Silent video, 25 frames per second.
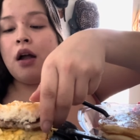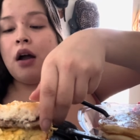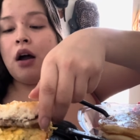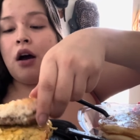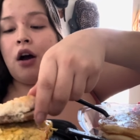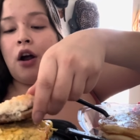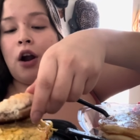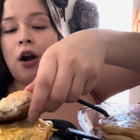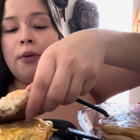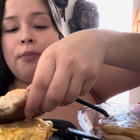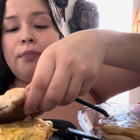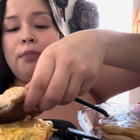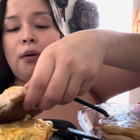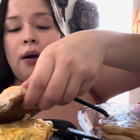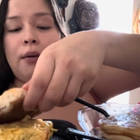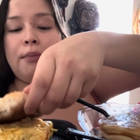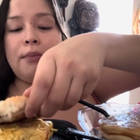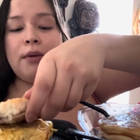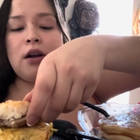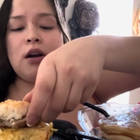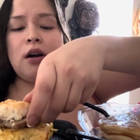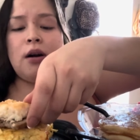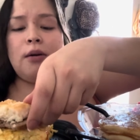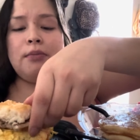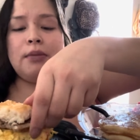Our
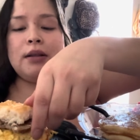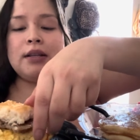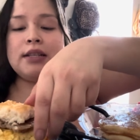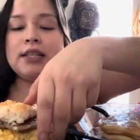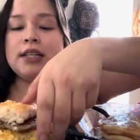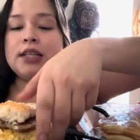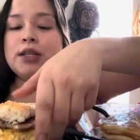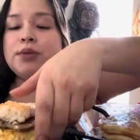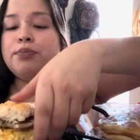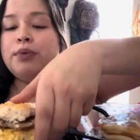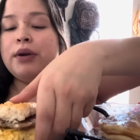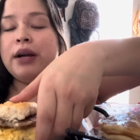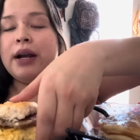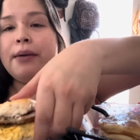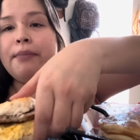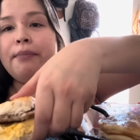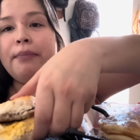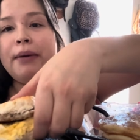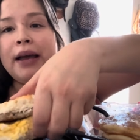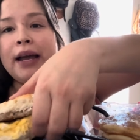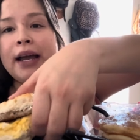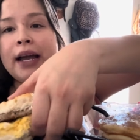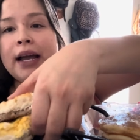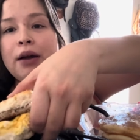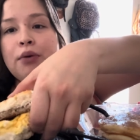apartment complex is pretty
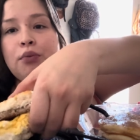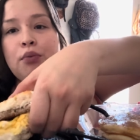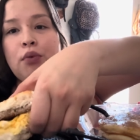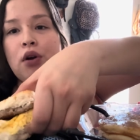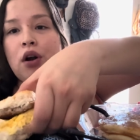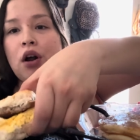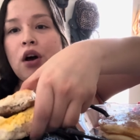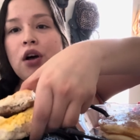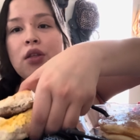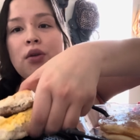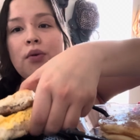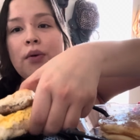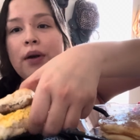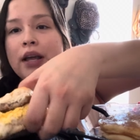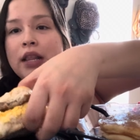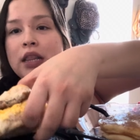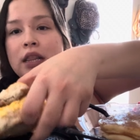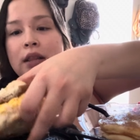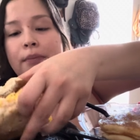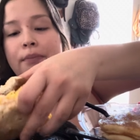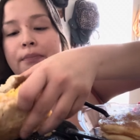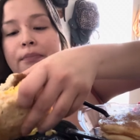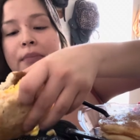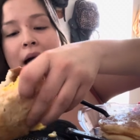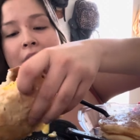big and we're all the way in the
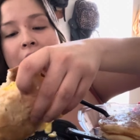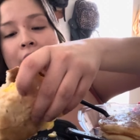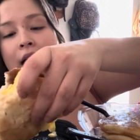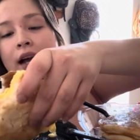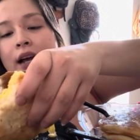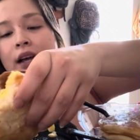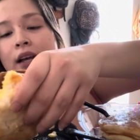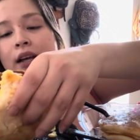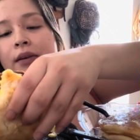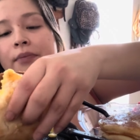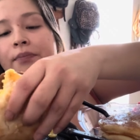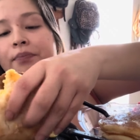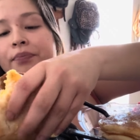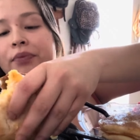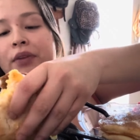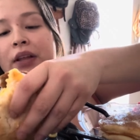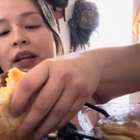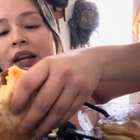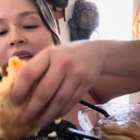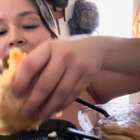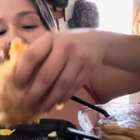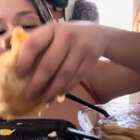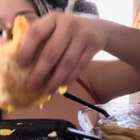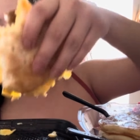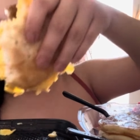back and
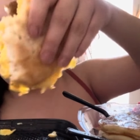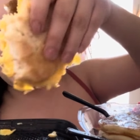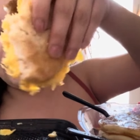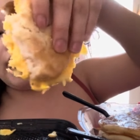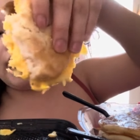I hate